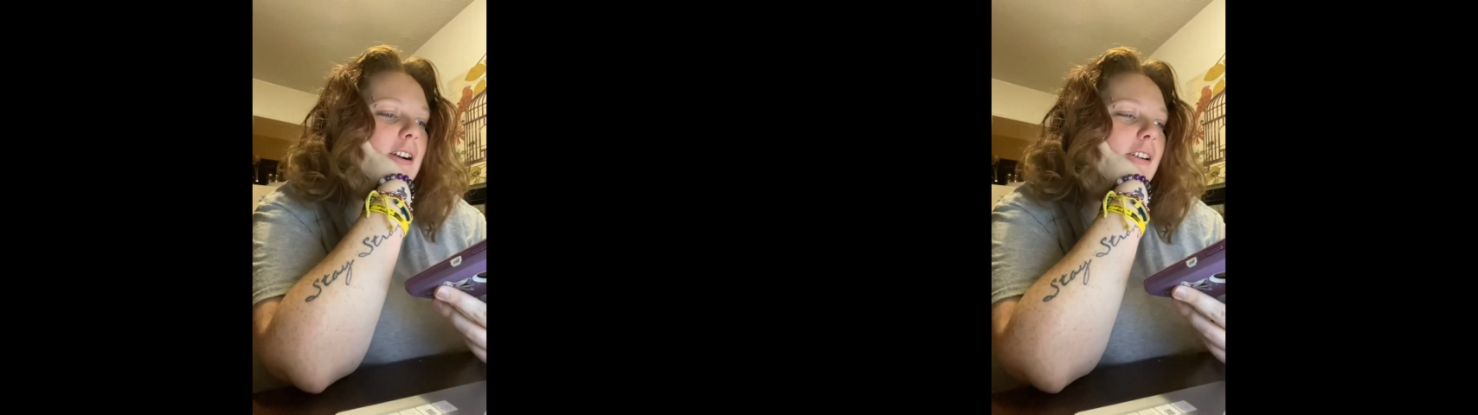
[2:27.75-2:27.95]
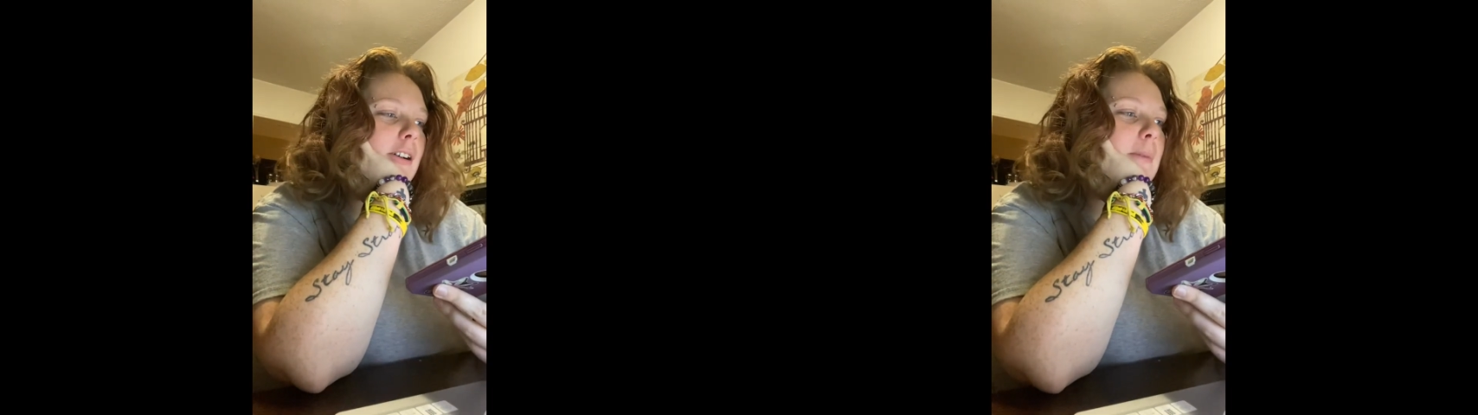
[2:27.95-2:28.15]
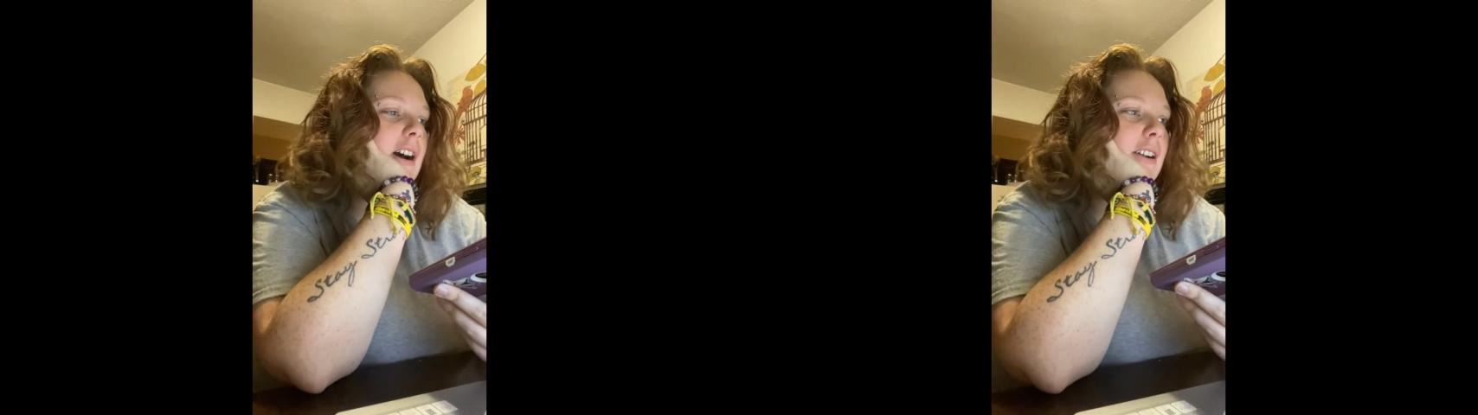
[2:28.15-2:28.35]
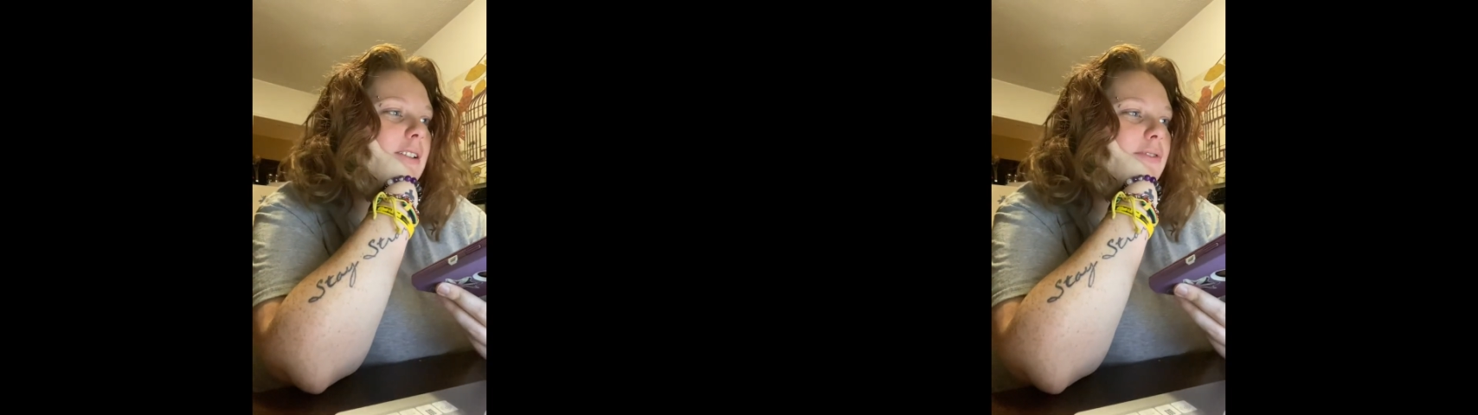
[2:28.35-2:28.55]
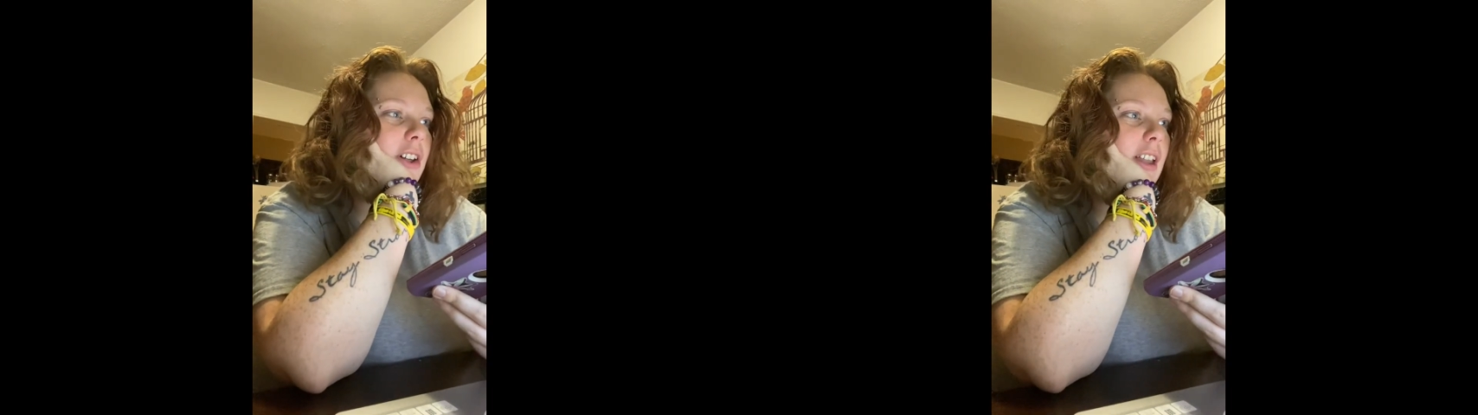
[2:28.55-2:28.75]
car
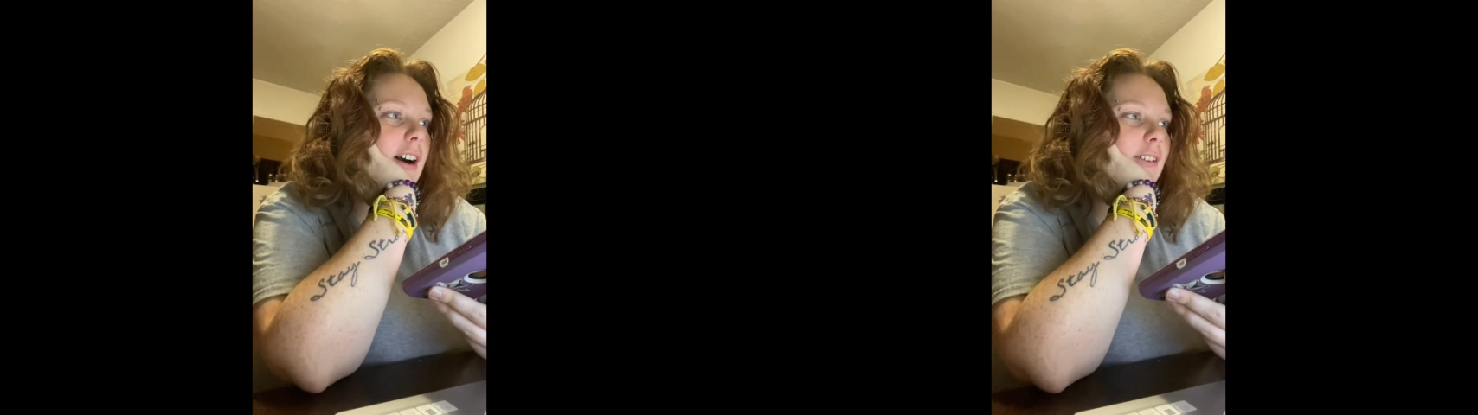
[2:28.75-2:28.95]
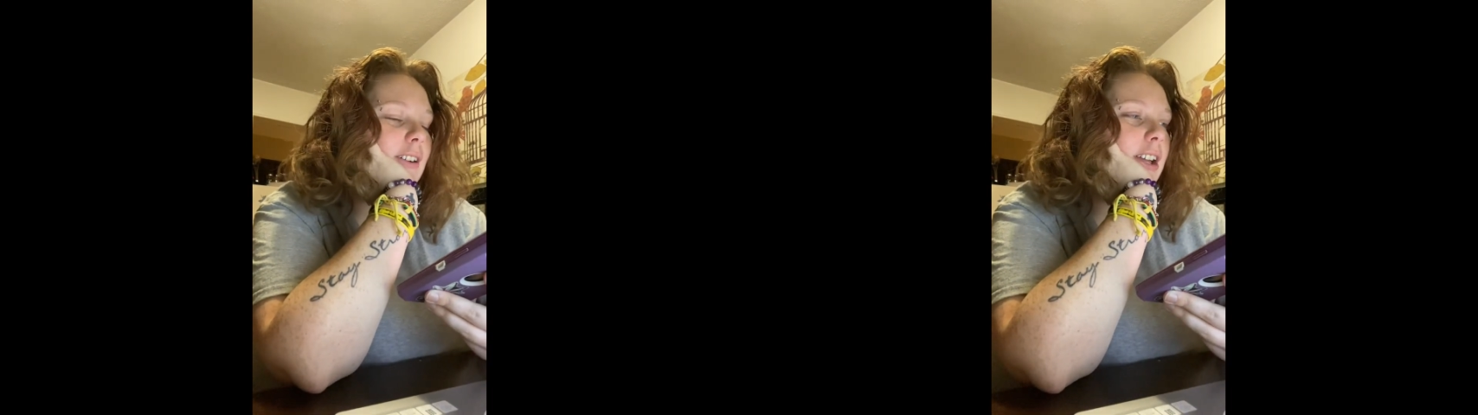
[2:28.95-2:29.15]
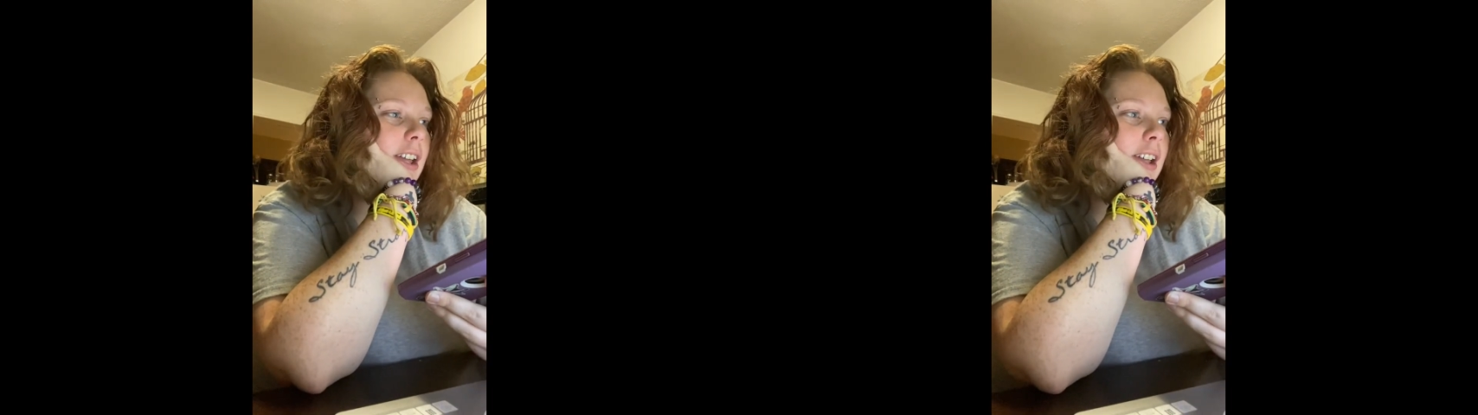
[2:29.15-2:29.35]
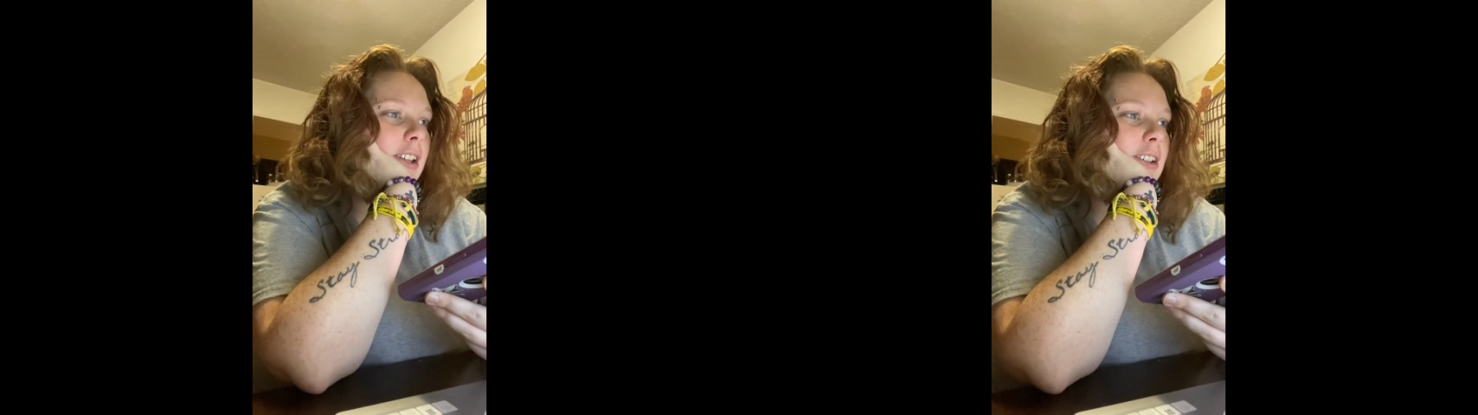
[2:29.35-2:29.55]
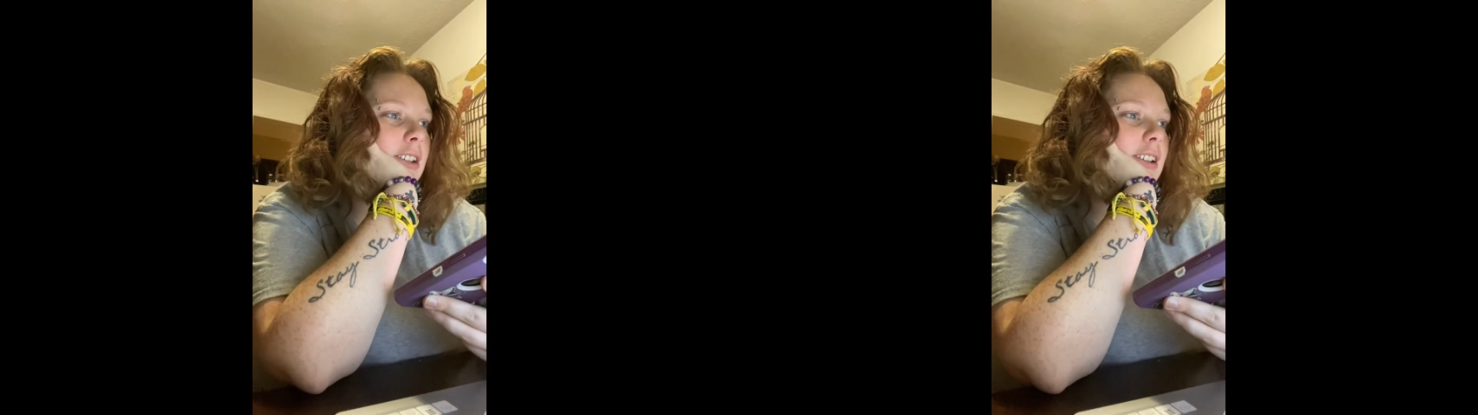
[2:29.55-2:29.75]
battery fell out,
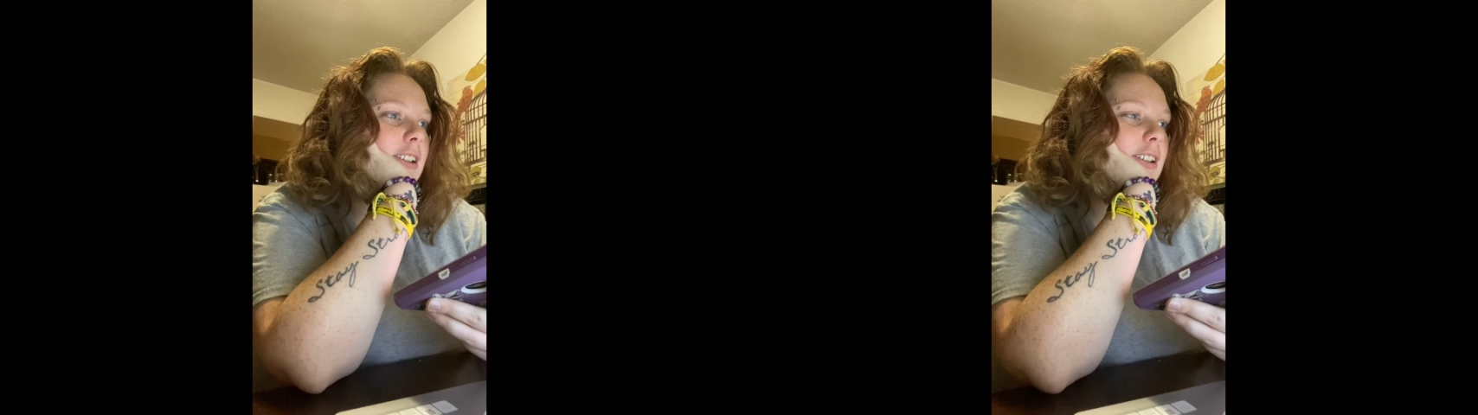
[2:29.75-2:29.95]
and